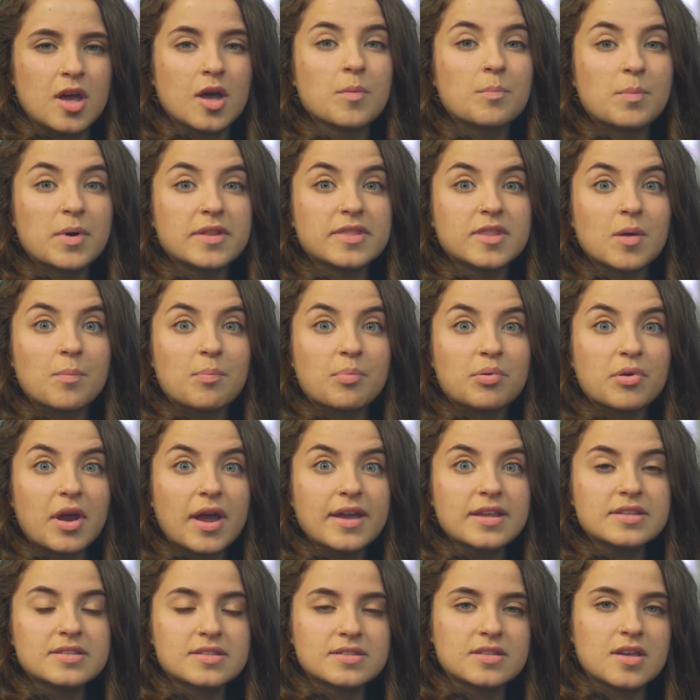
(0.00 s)
But the
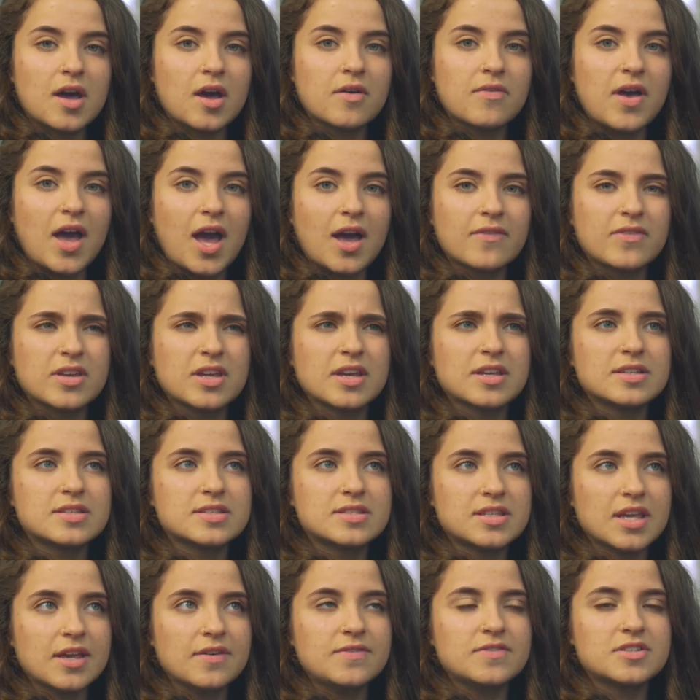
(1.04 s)
price of having a
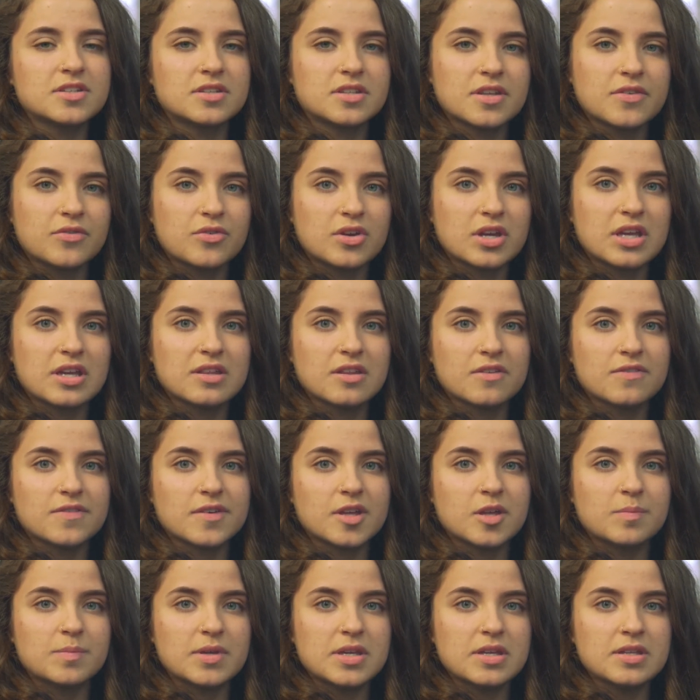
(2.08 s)
safe delivery in the
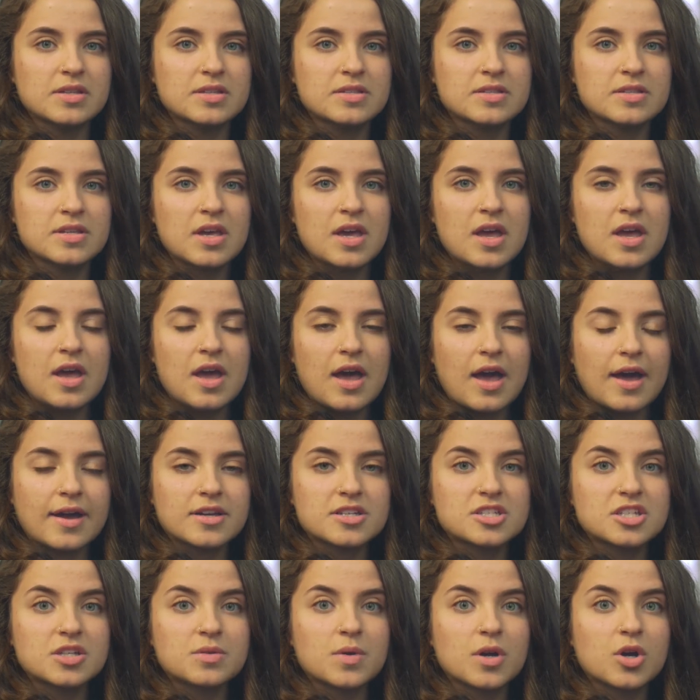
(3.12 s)
Philippines
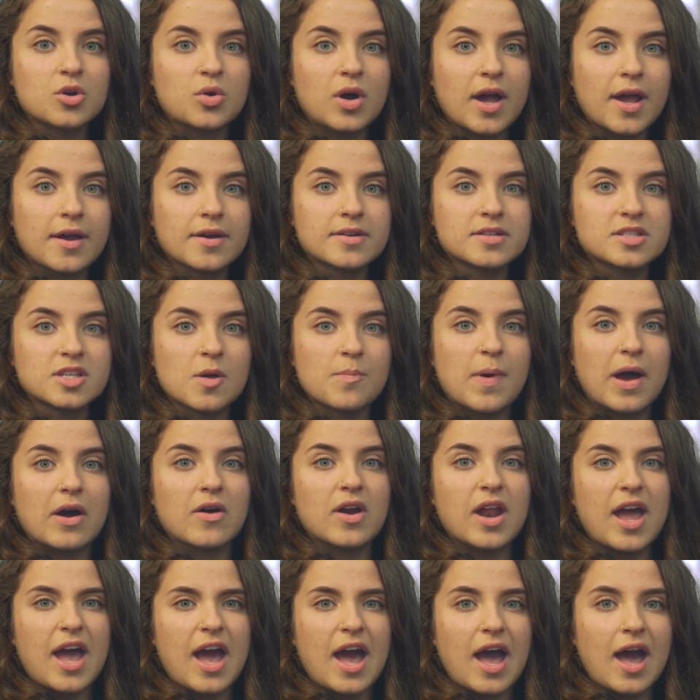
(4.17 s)
actually requires
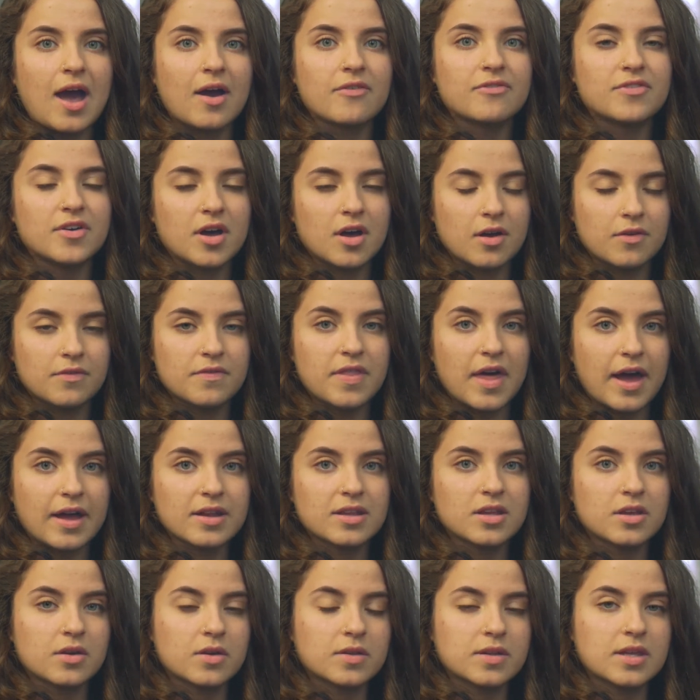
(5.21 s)
about half of that
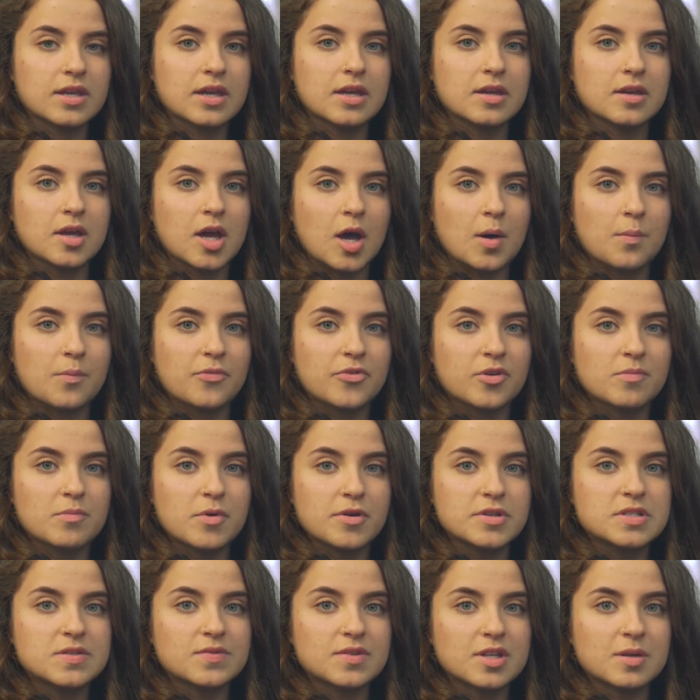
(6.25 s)
yearly income for
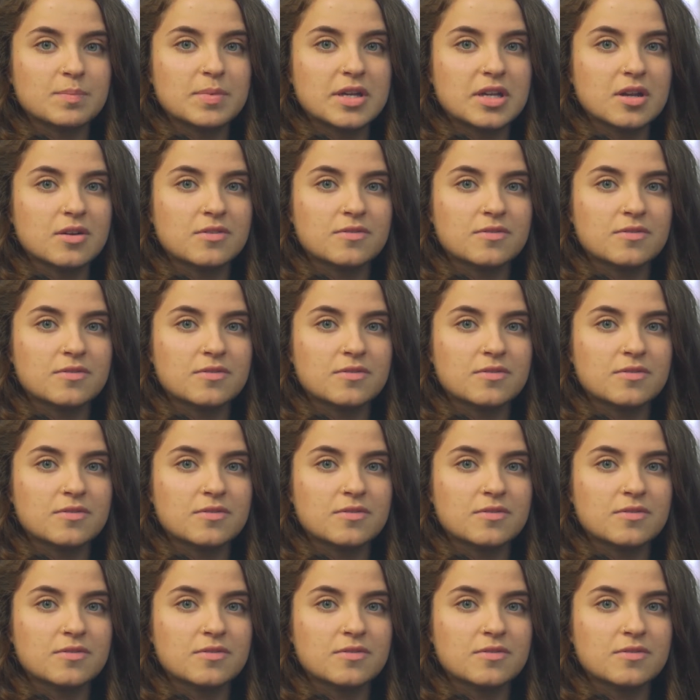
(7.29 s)
most Filipino